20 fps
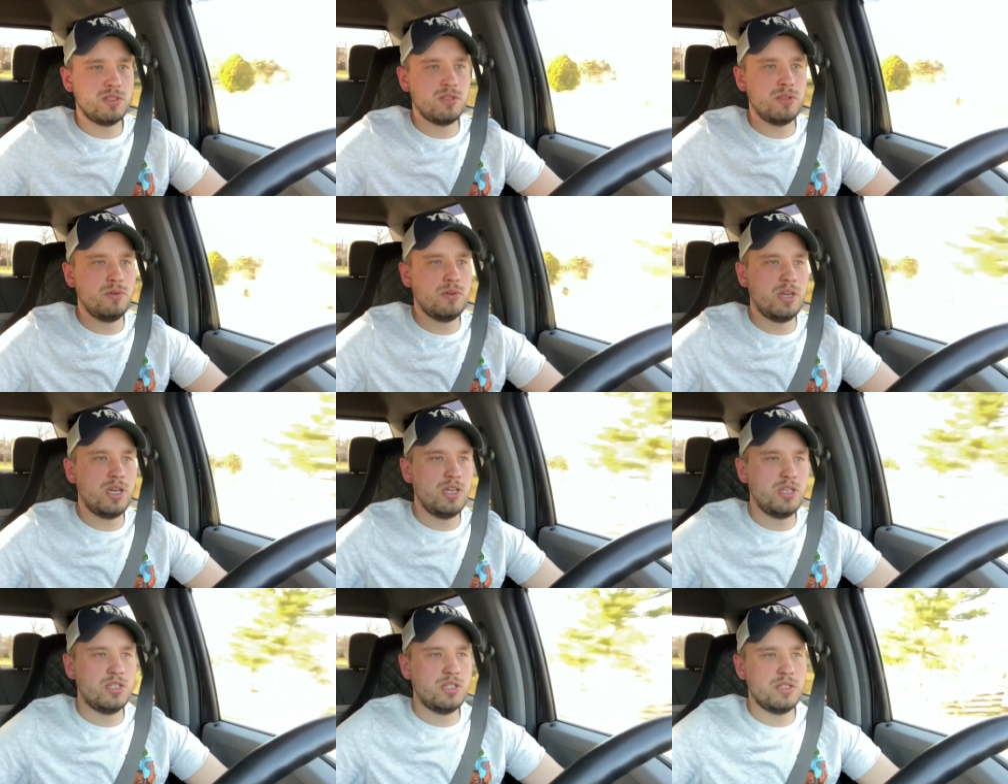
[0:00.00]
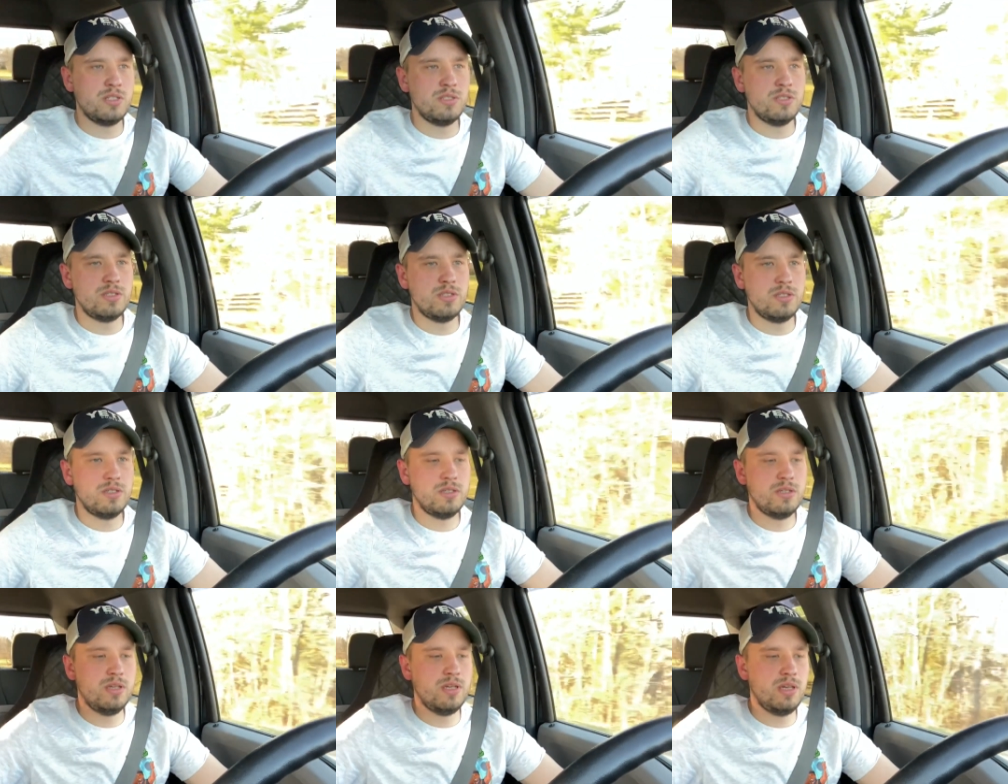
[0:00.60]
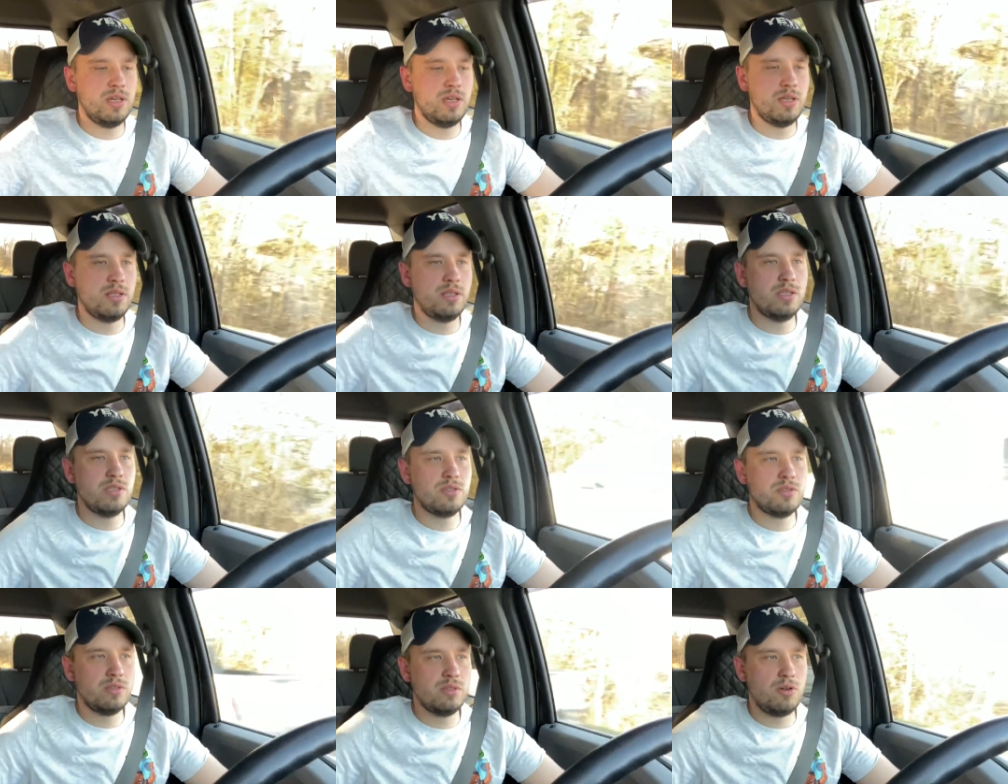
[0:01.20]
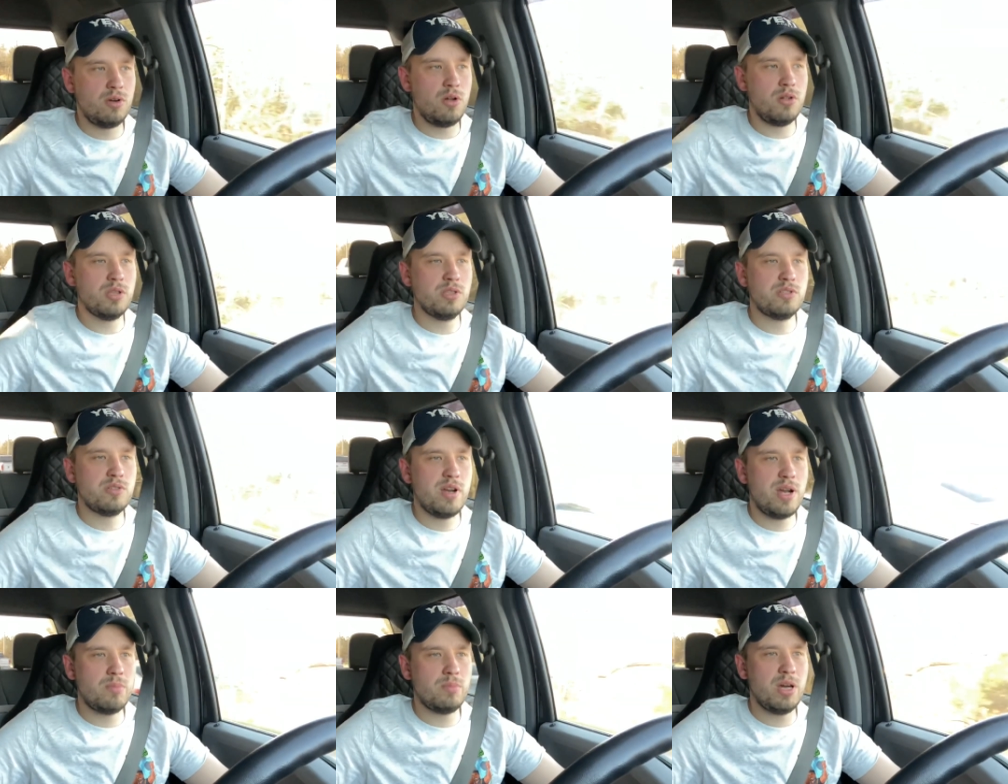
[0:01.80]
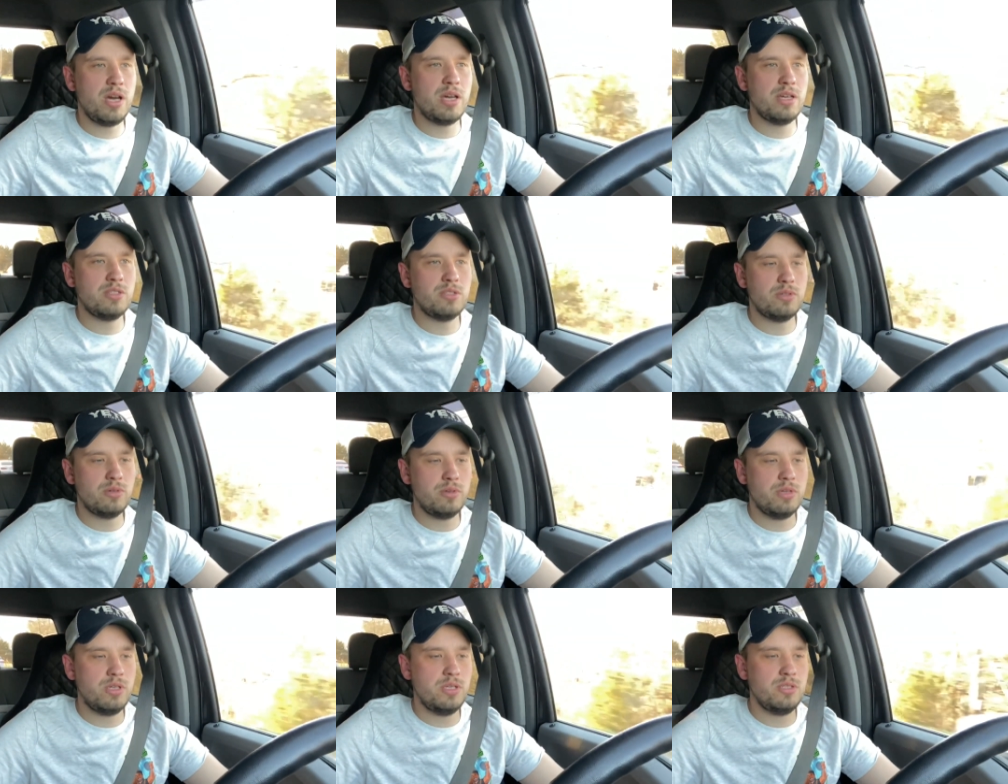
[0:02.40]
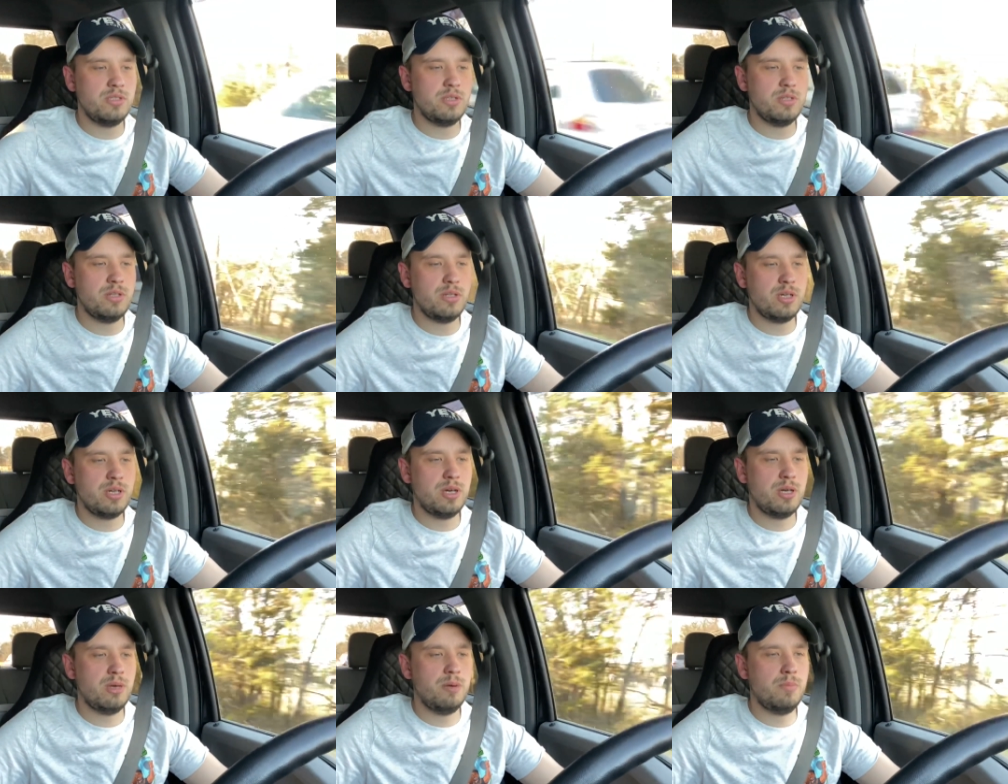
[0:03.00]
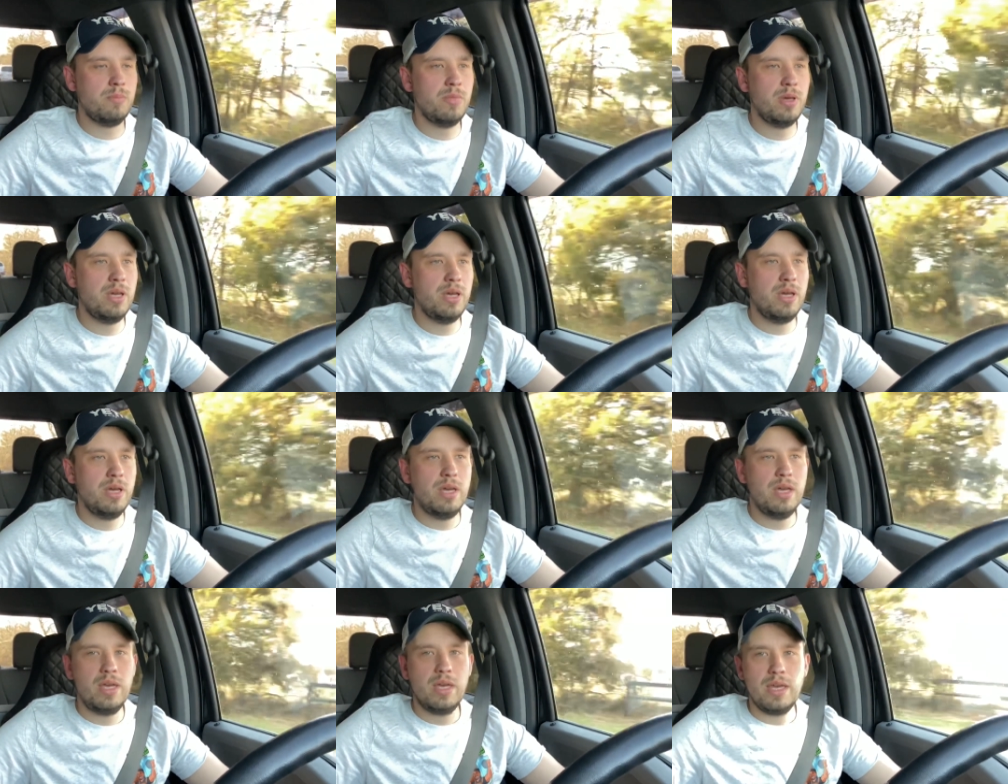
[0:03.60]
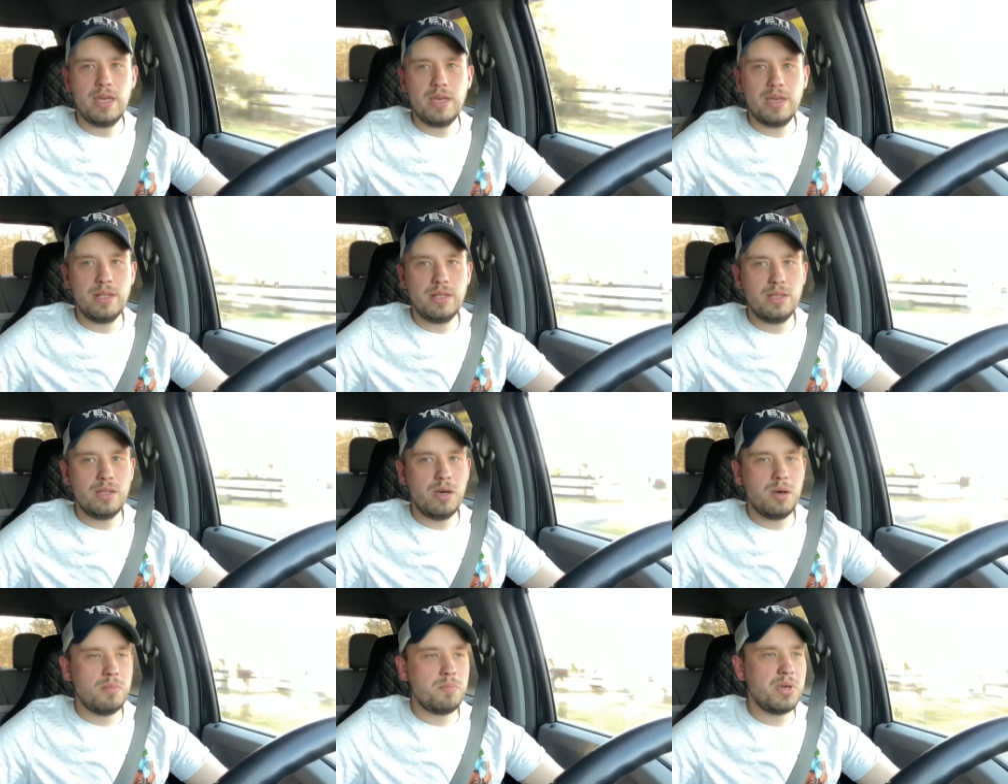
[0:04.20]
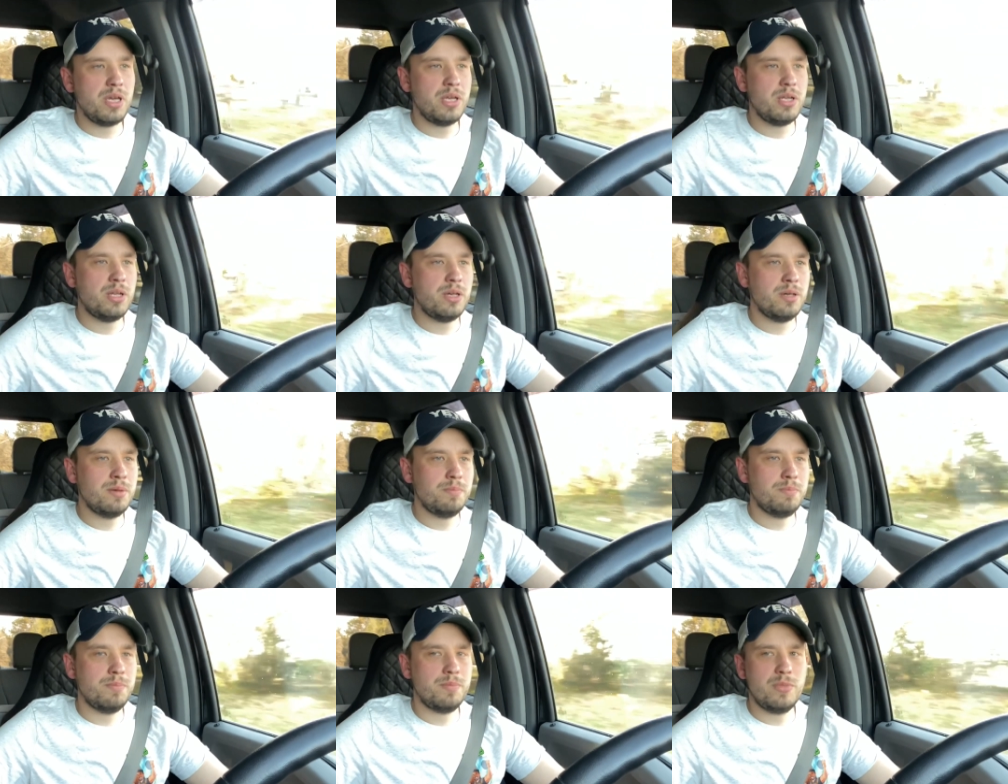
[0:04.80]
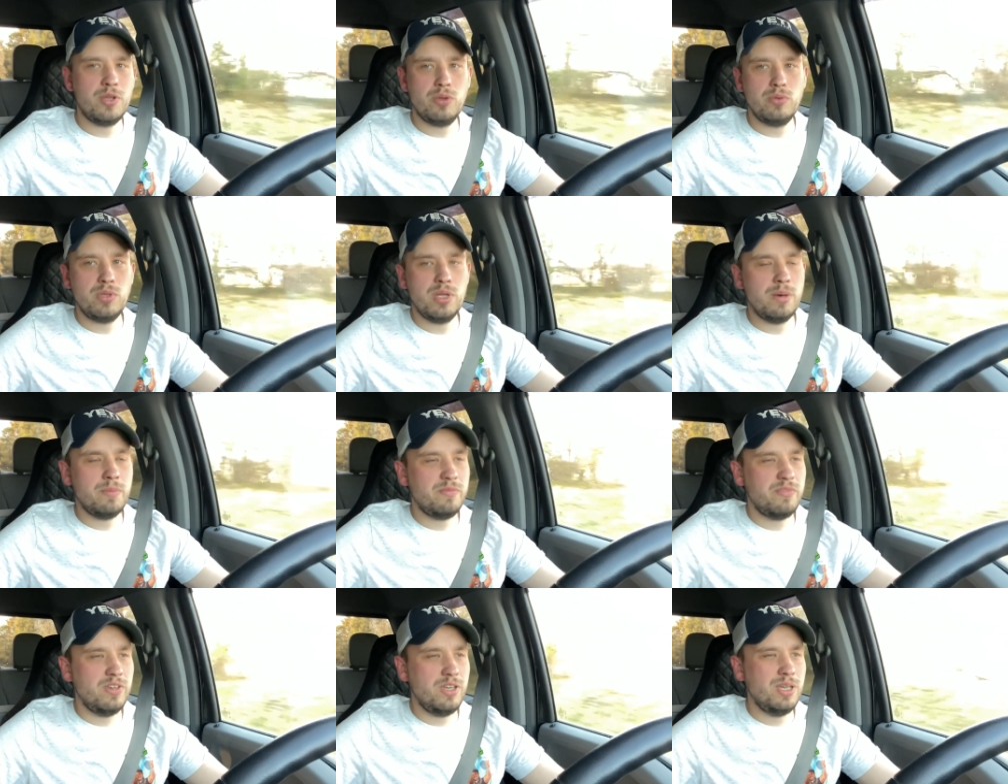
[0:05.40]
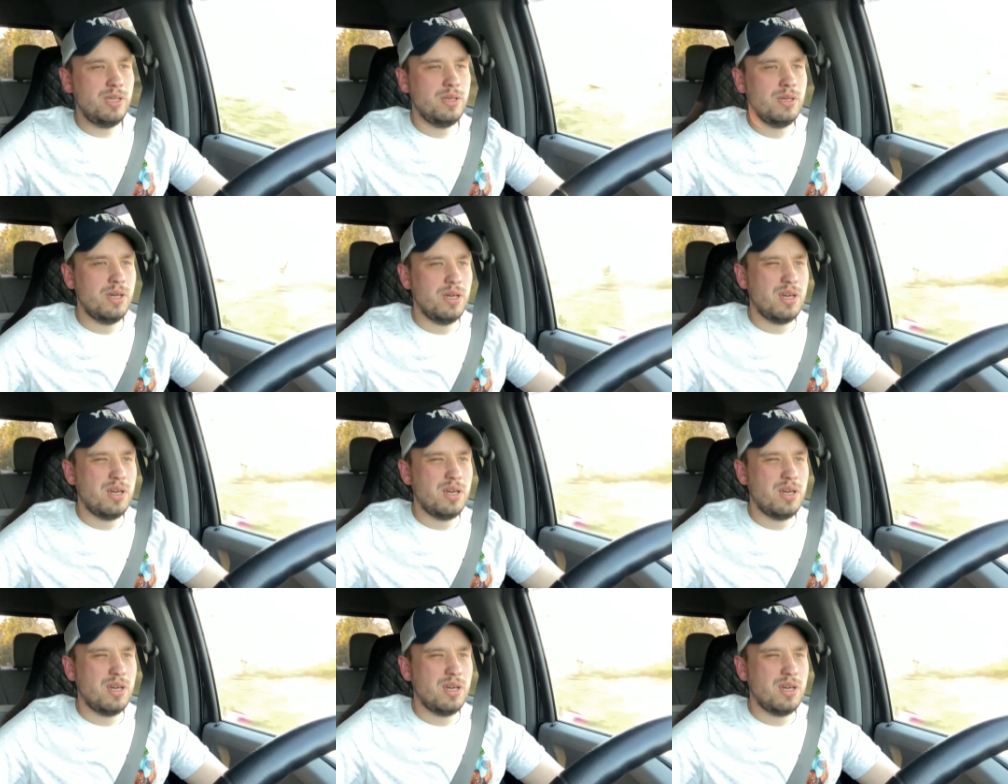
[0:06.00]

locations and this, called the scrap guy, so he's gonna come and uh, pick it up, no dump fee.